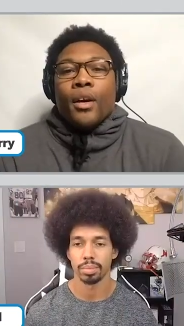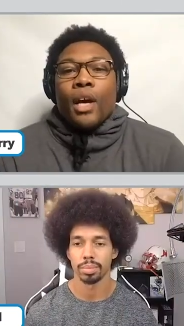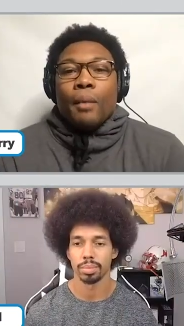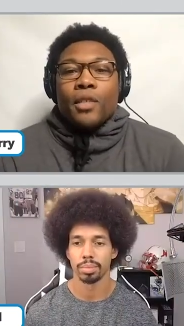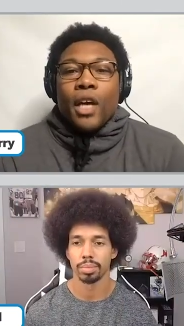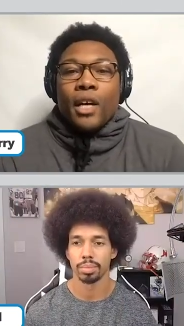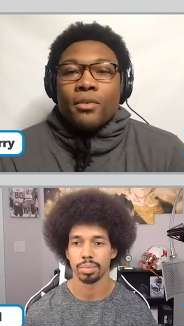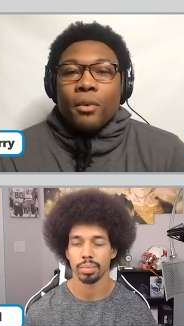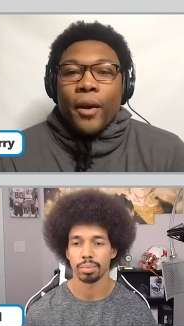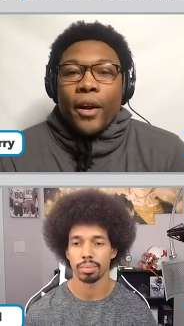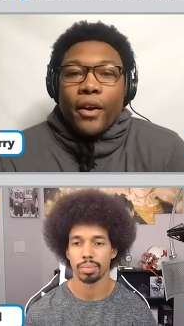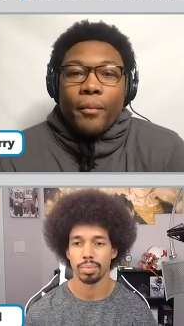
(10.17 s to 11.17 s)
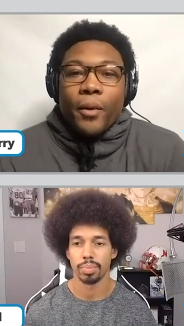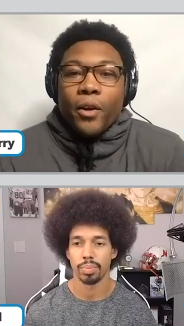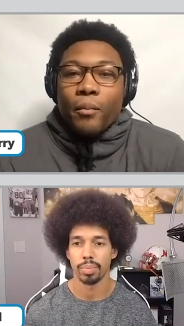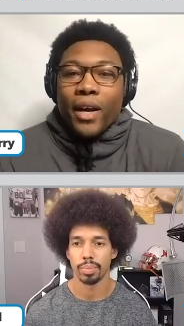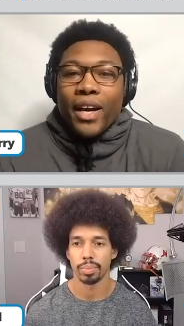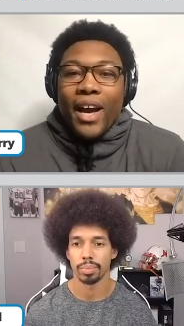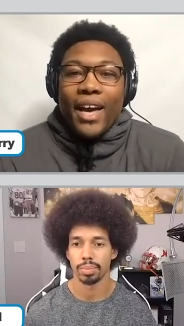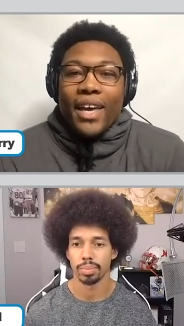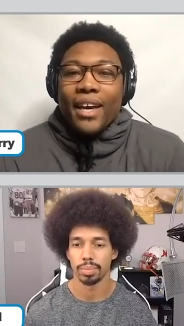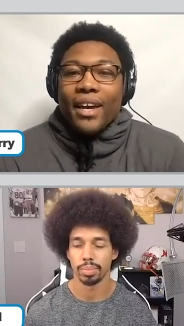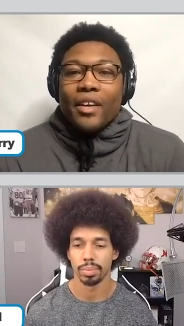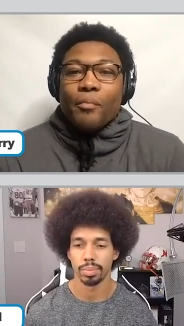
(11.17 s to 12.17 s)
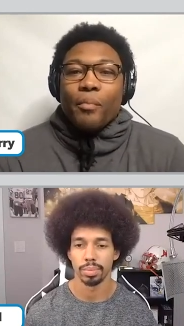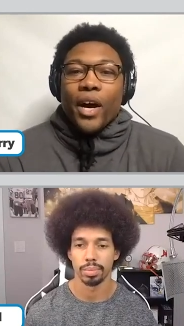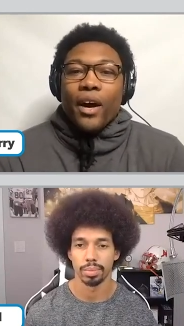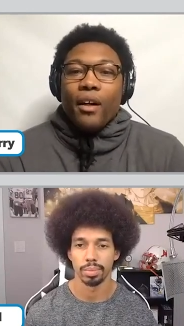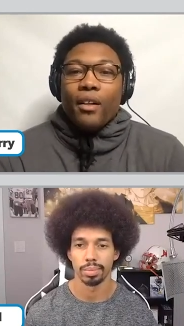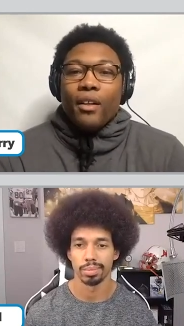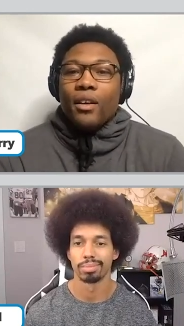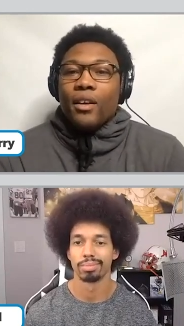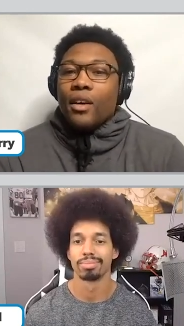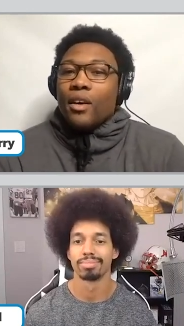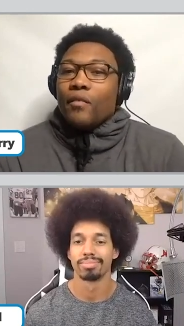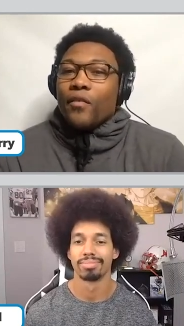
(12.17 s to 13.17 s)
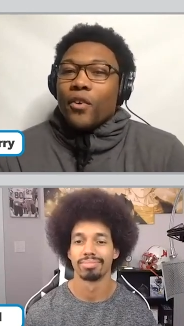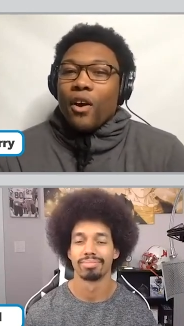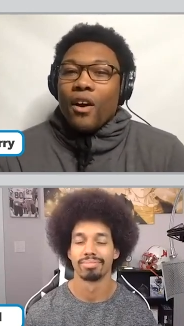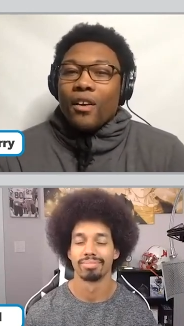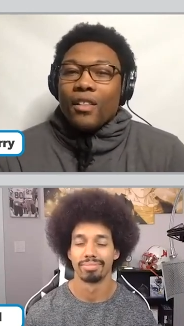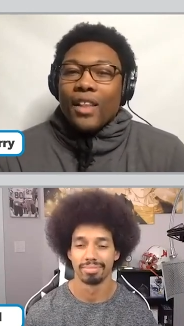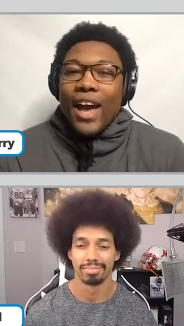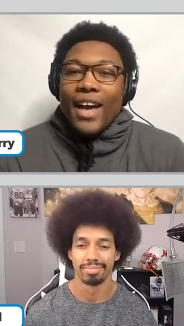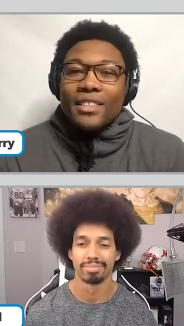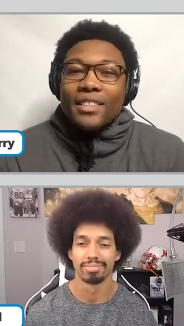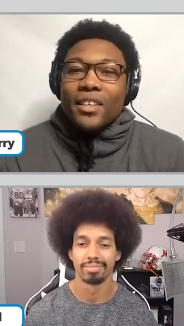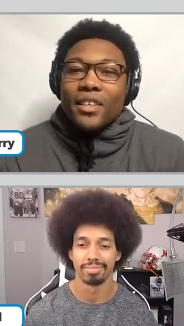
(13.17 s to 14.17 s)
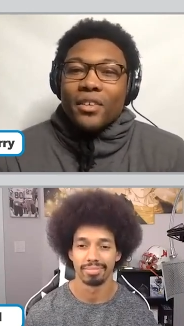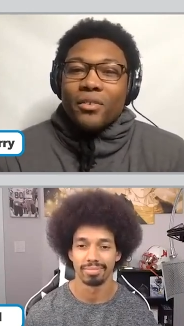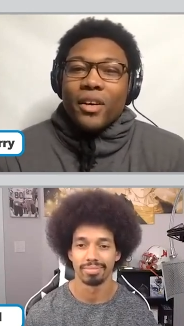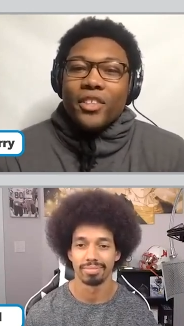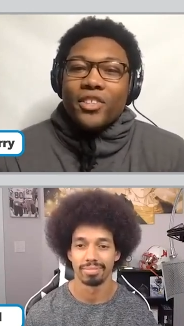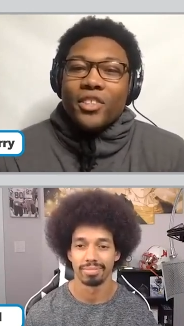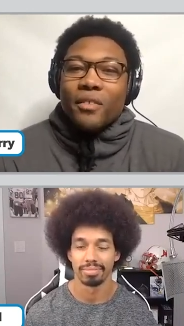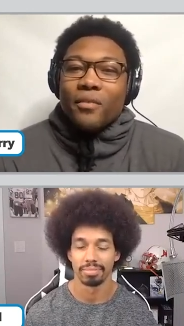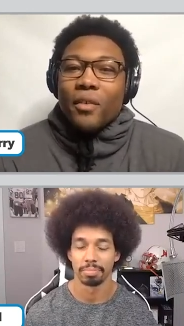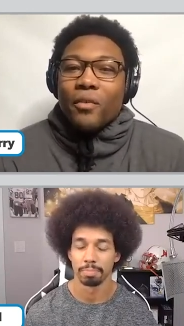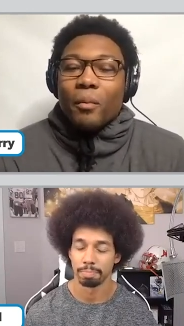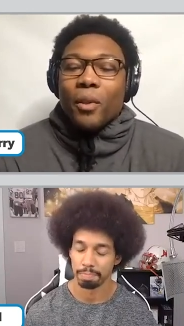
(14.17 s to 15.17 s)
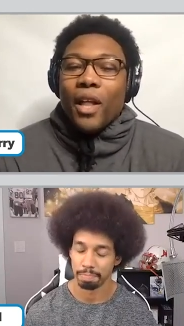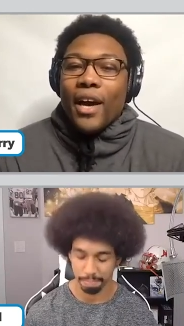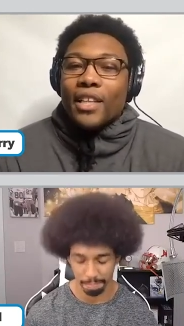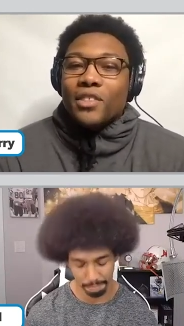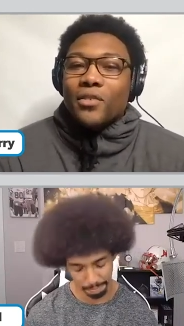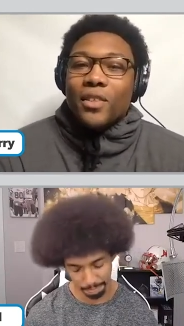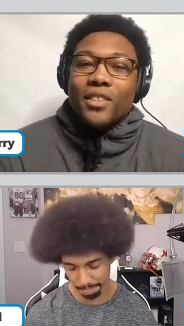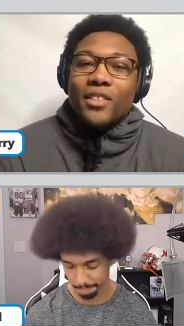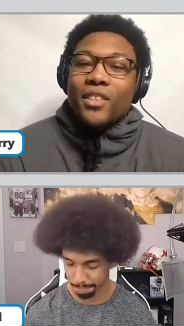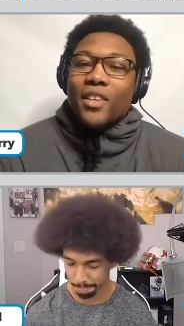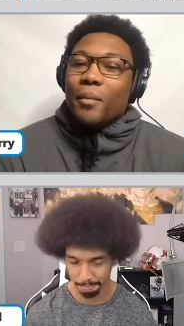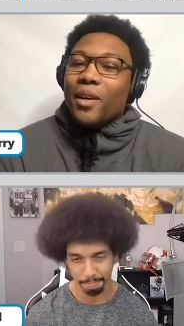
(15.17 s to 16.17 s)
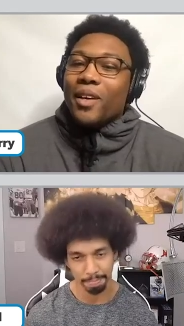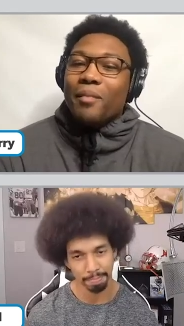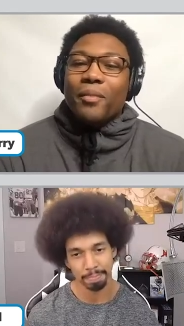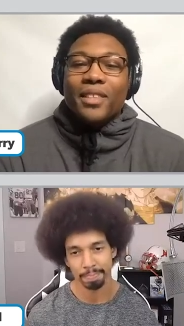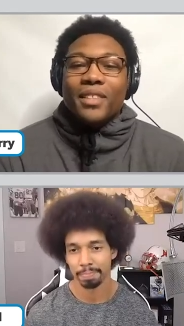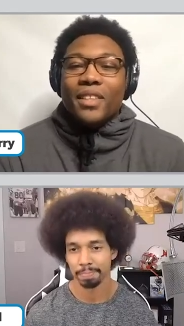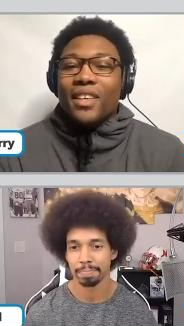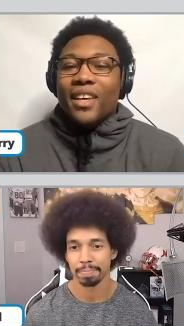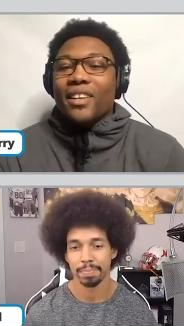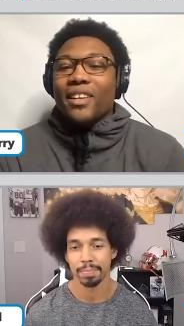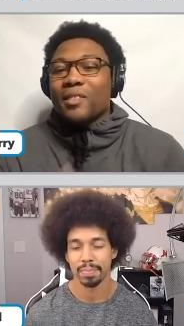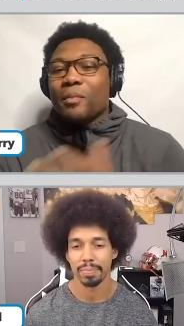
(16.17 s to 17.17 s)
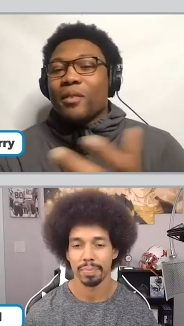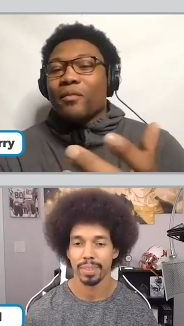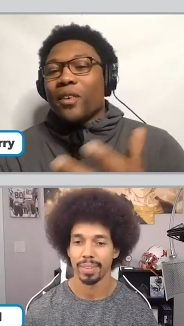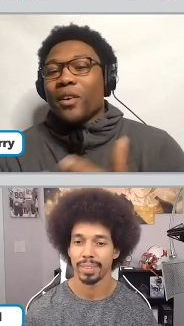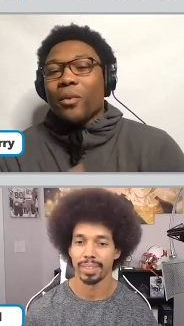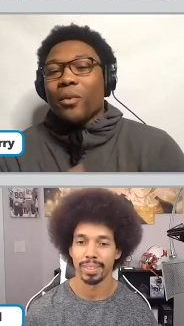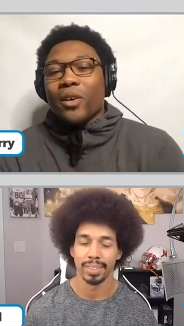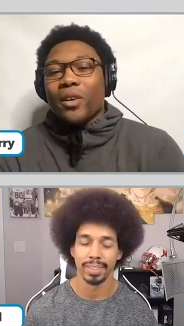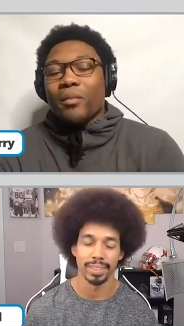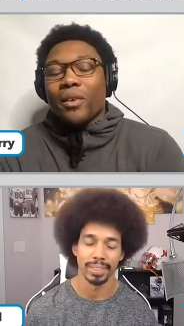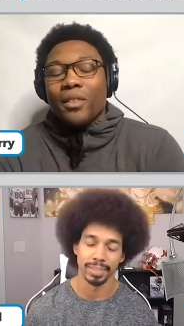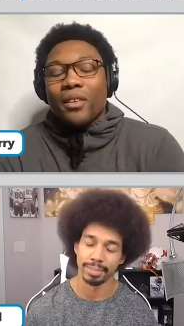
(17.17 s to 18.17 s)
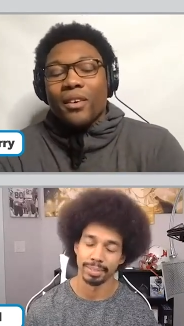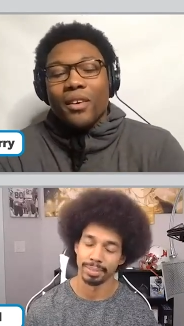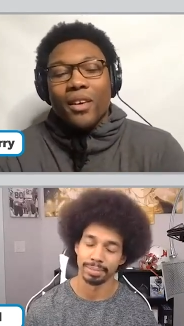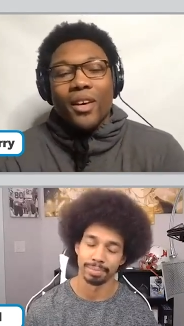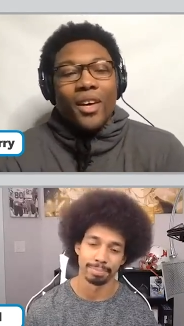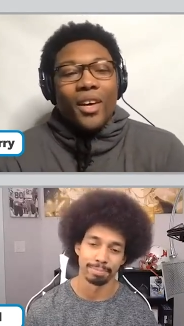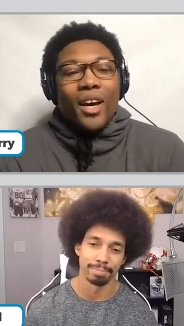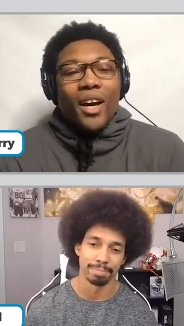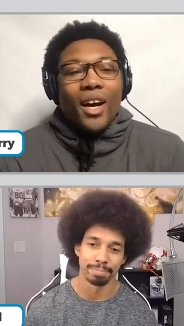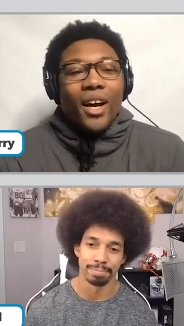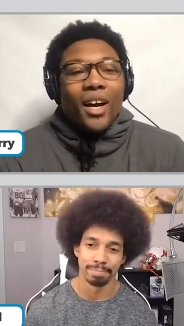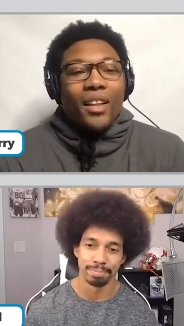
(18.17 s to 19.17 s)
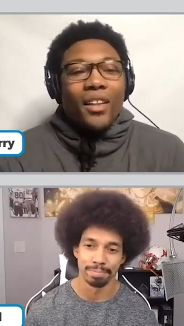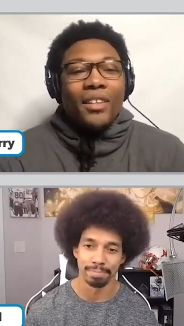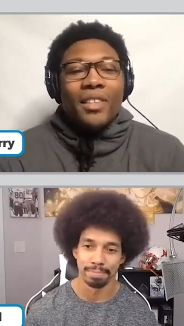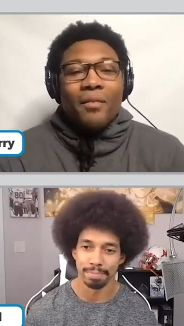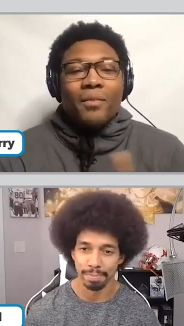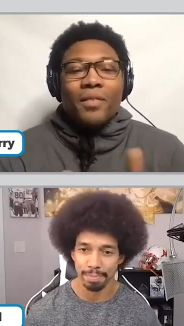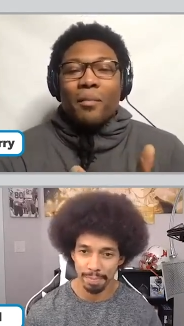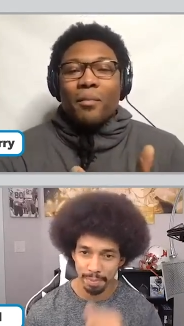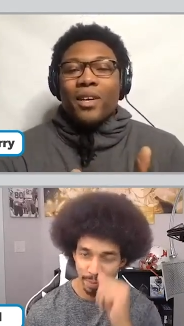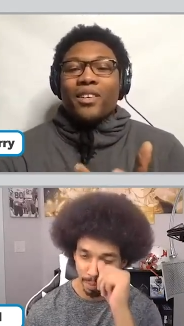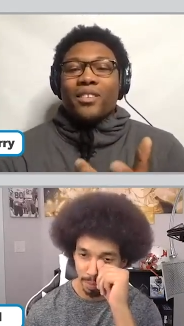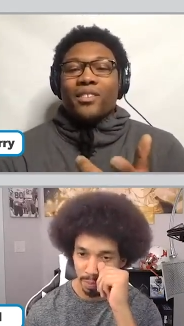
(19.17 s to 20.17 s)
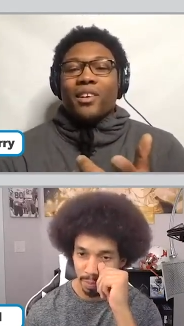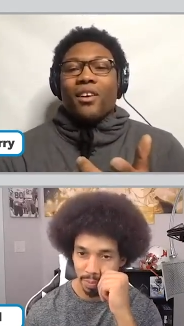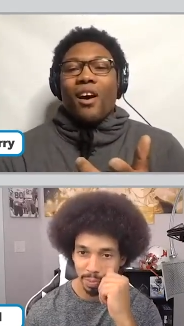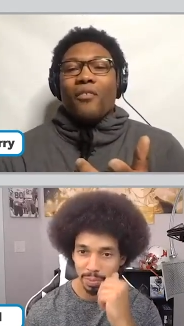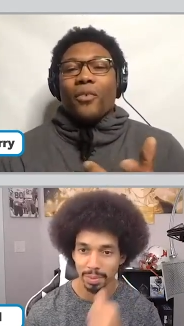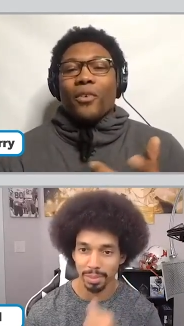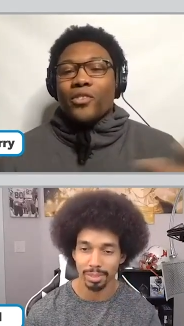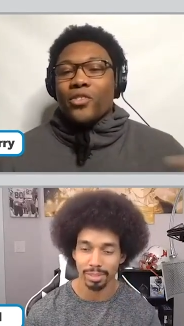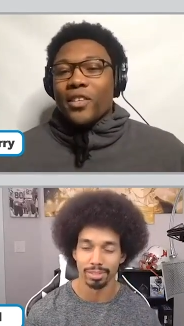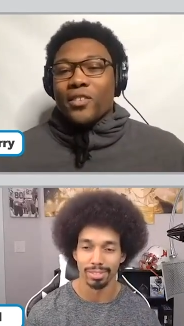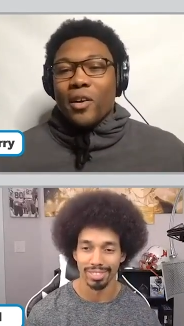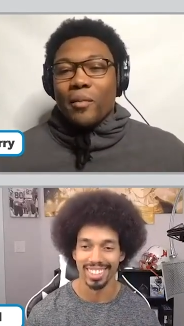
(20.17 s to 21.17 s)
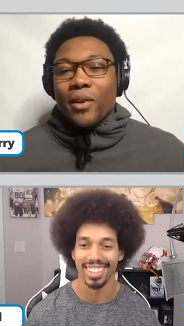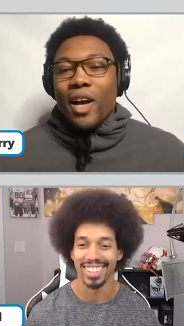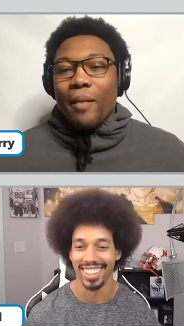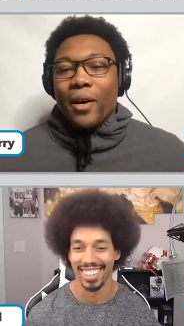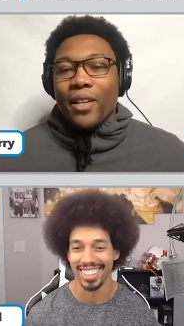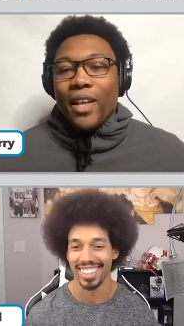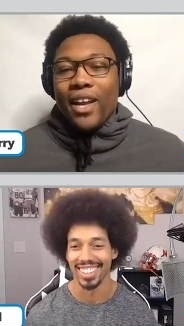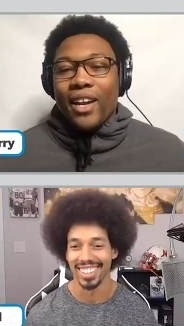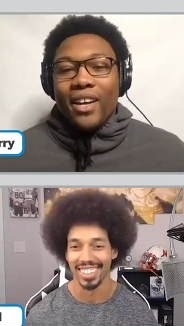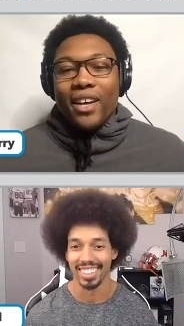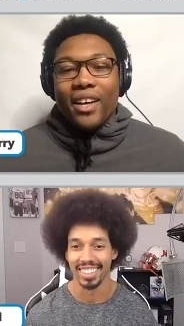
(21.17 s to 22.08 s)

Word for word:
Speaker 1: I'm Joshua Perry. I'm here with my guy, Kenny Bell, for our last iteration of The Replies for this year. I'm going to miss it. Kenny, it's been fun working with you. Let's give him something good to start off with. Trey Sermon, how about that?